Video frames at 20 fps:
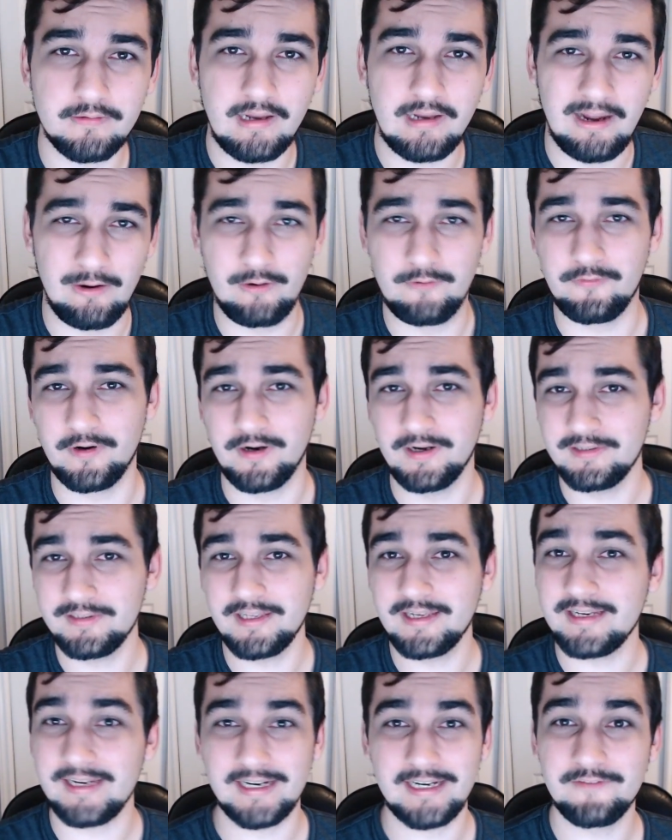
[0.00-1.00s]
However,
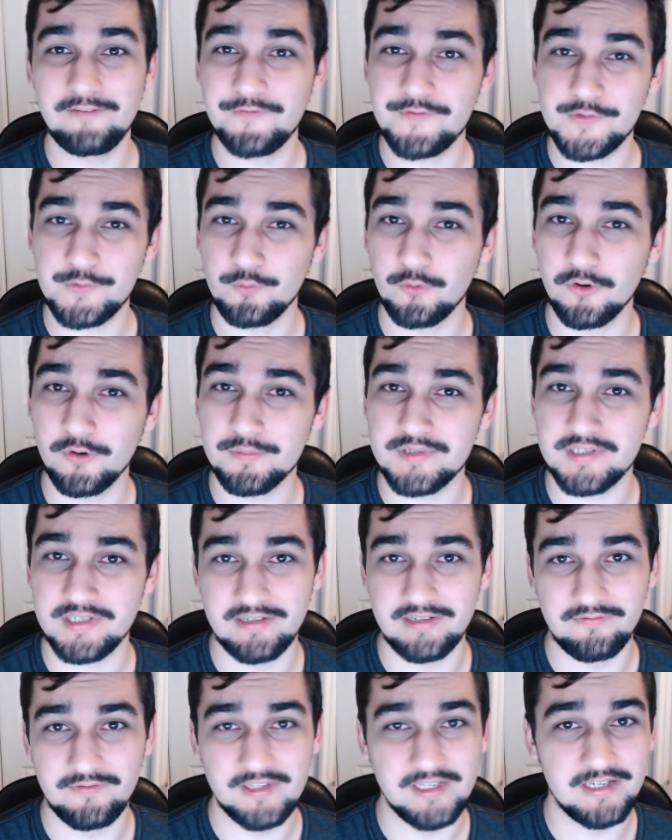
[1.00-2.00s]
unlike any of the swarms
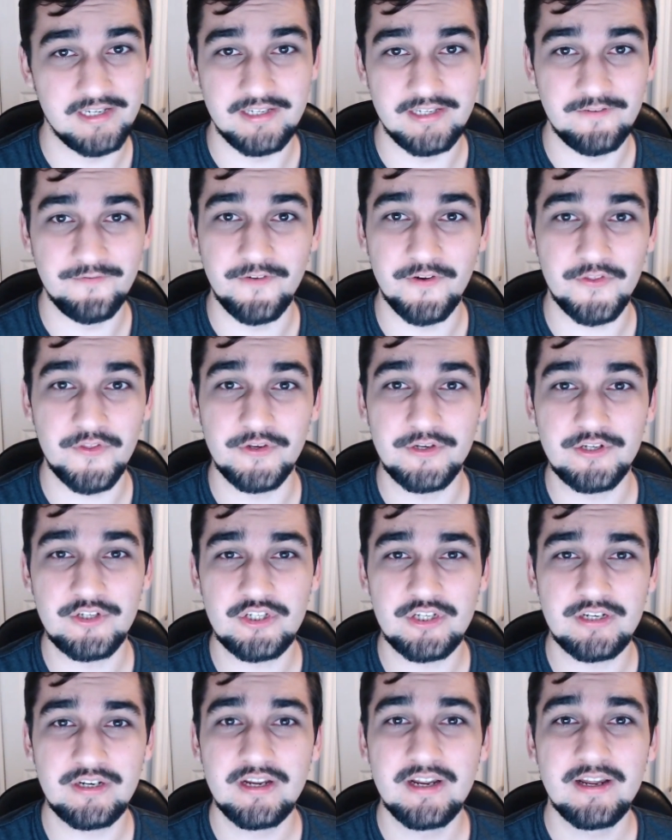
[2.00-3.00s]
in D&D 5th
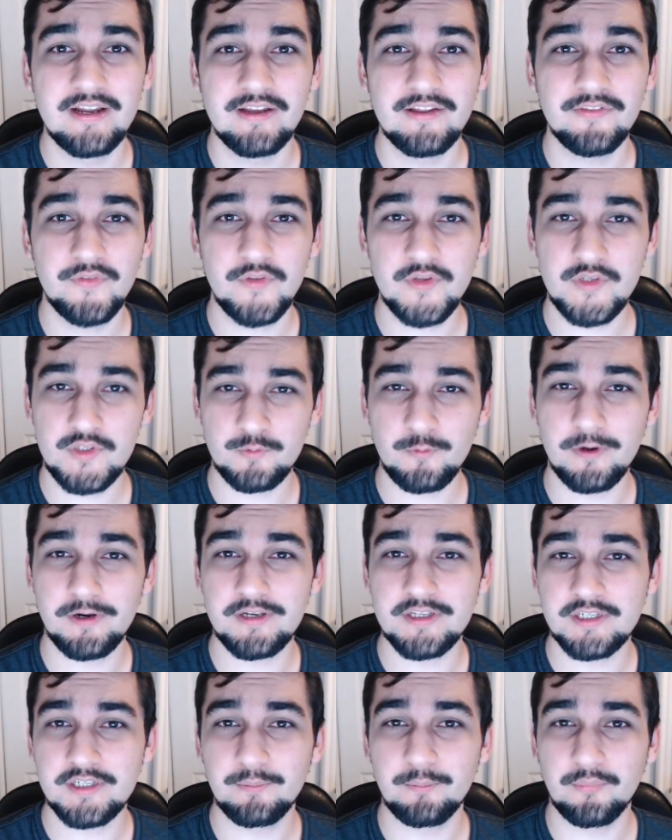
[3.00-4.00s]
edition, this one
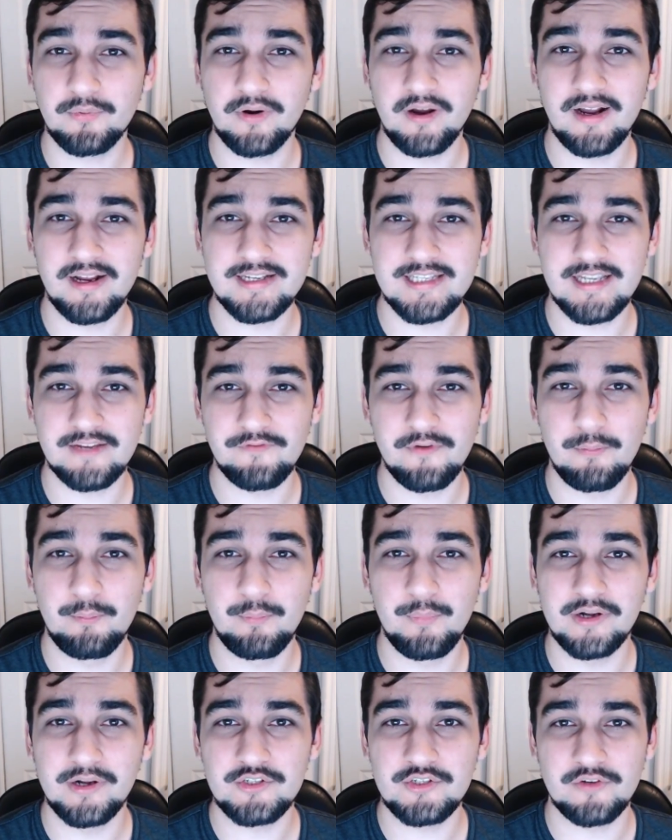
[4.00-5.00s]
is comprised of a
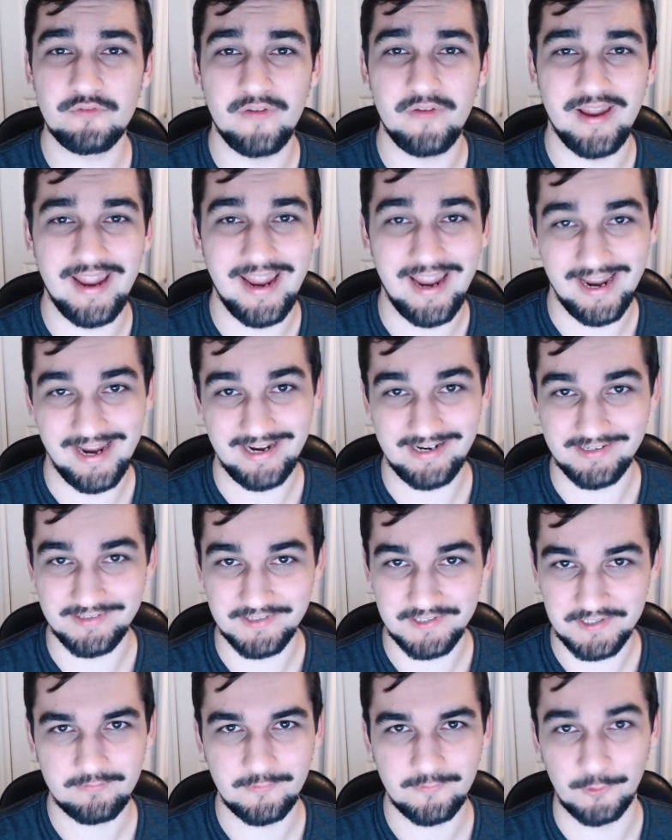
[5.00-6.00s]
bunch of
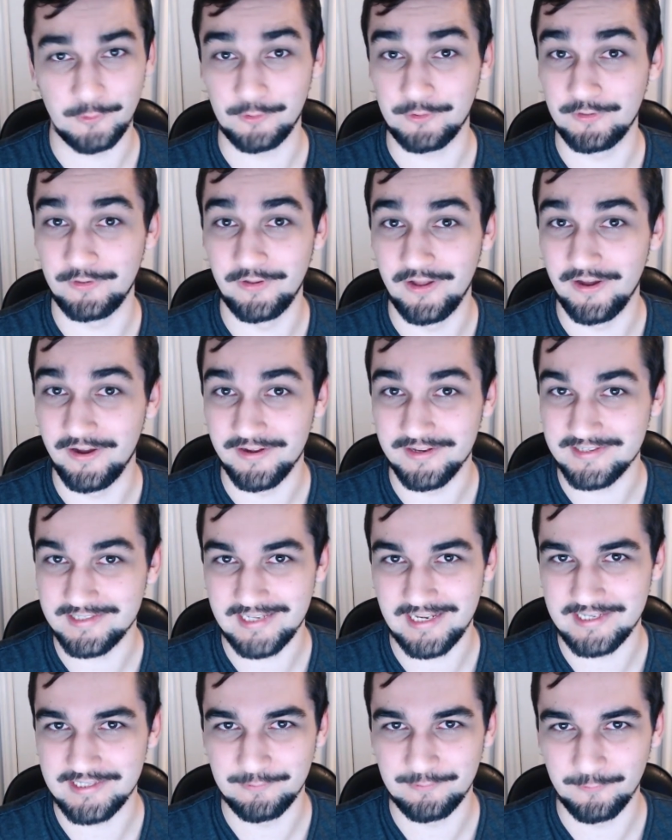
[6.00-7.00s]
hands, or claws
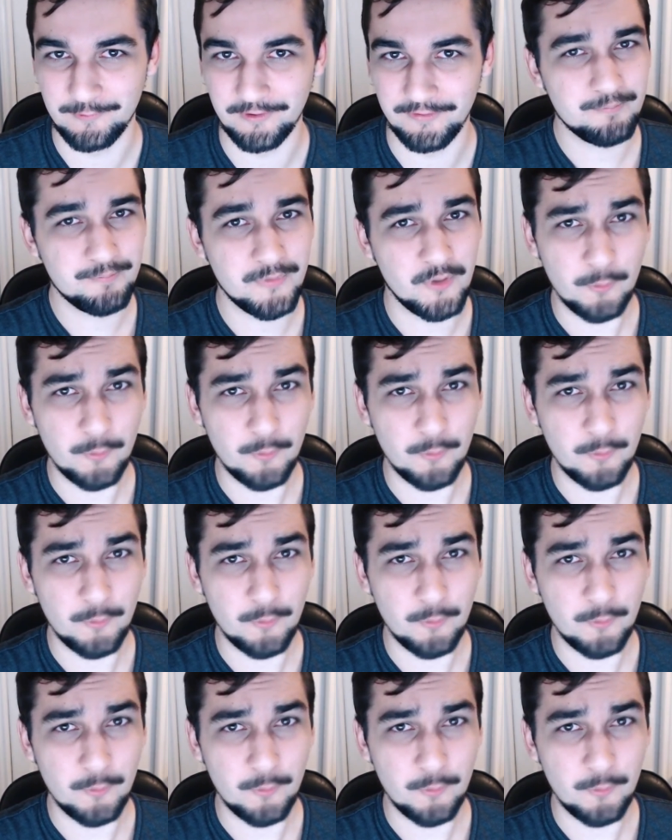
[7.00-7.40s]
as it were.